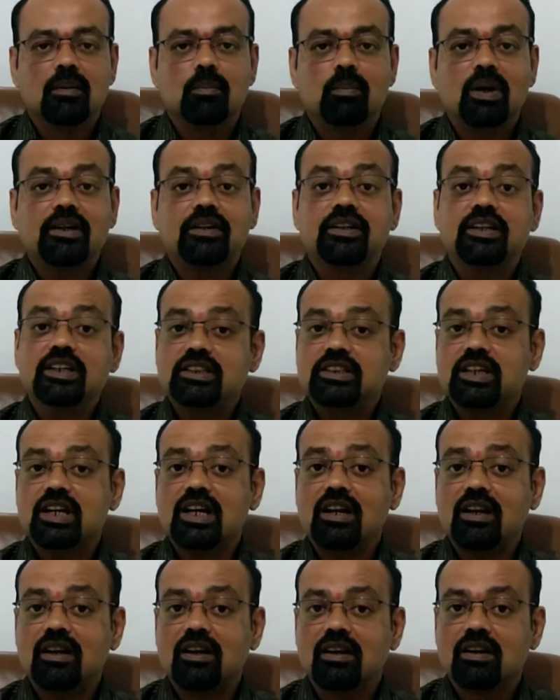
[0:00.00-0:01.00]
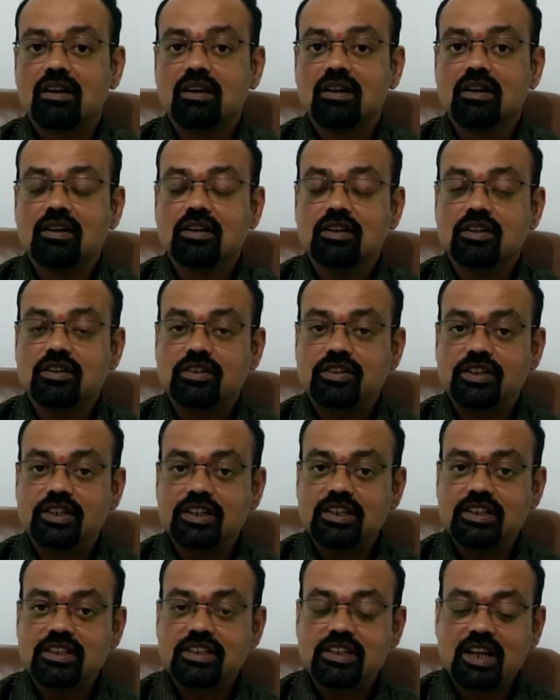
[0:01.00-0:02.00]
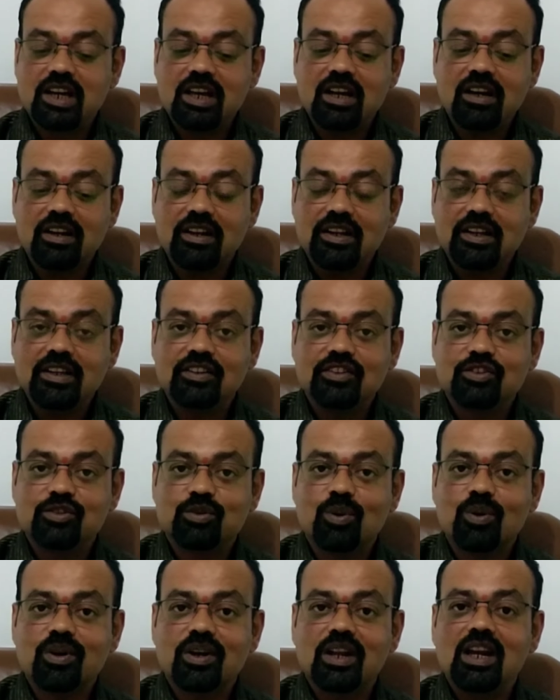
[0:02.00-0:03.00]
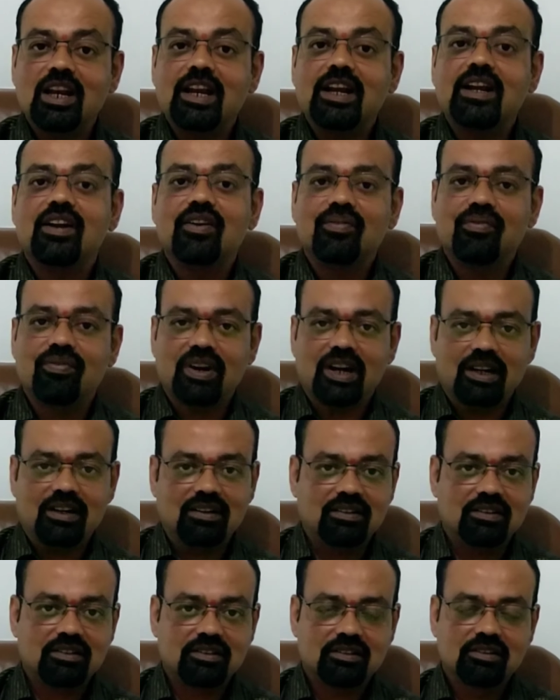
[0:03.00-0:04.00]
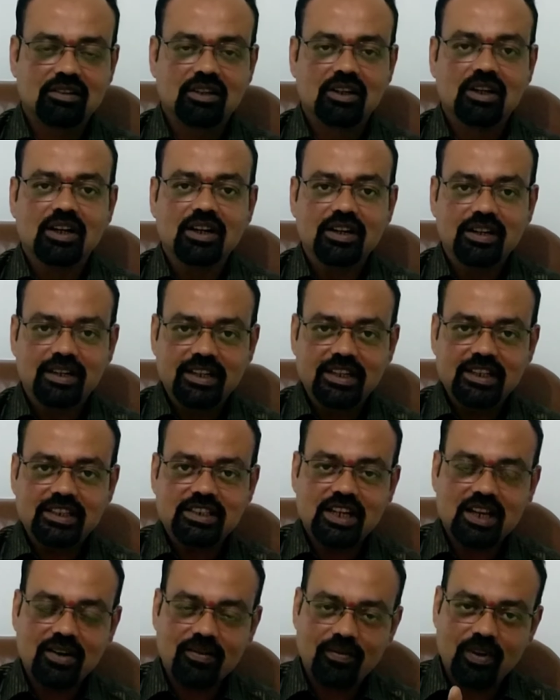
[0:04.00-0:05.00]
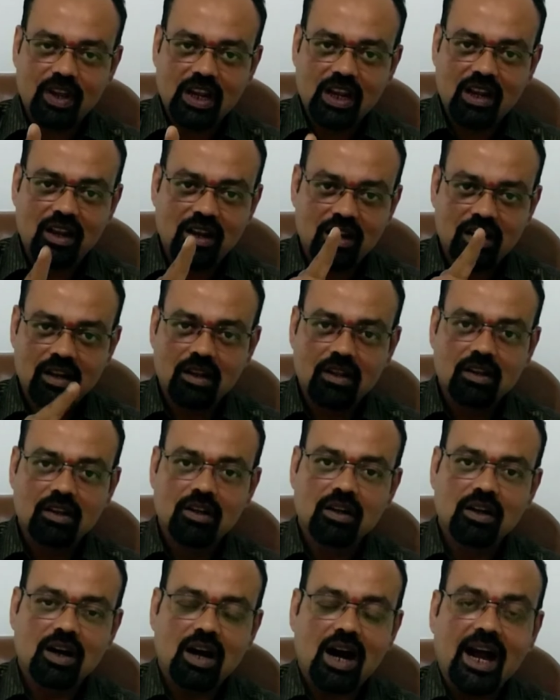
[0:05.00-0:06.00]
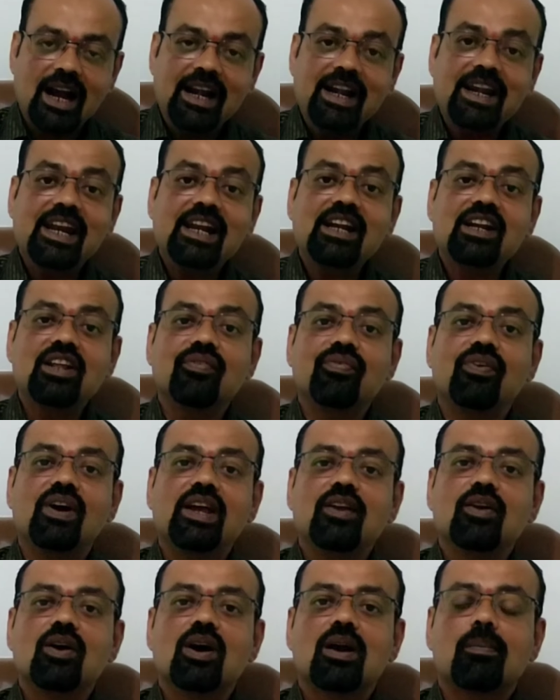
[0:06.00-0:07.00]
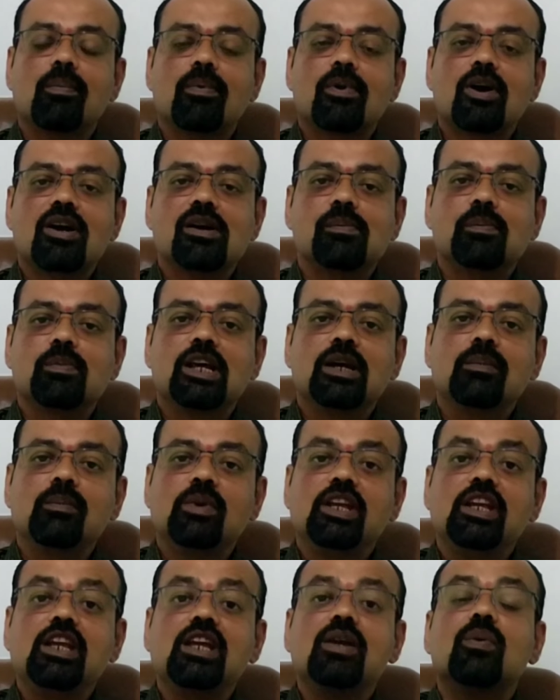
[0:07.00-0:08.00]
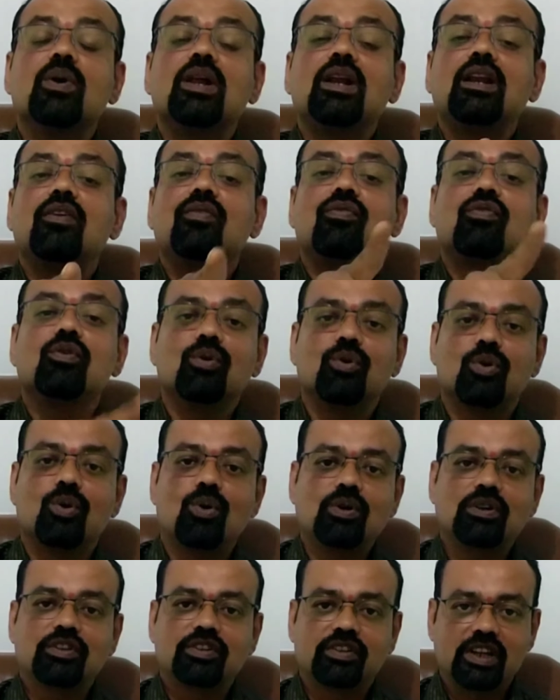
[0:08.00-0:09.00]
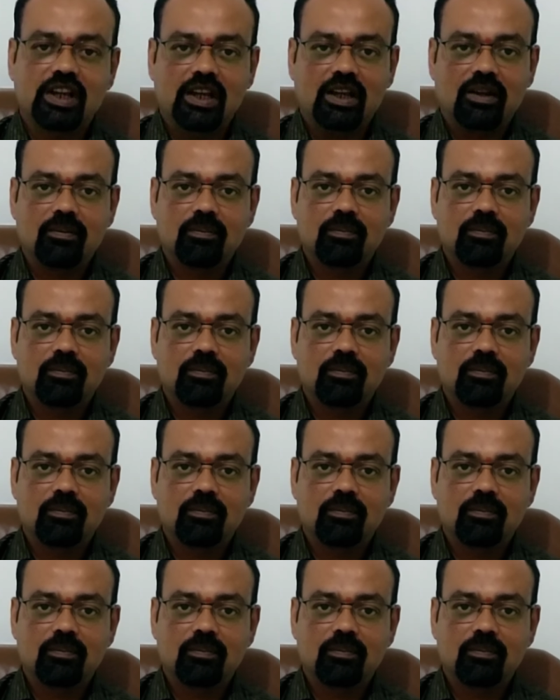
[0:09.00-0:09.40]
But teacher is totally different. Teacher will identify your problem even if you don't say,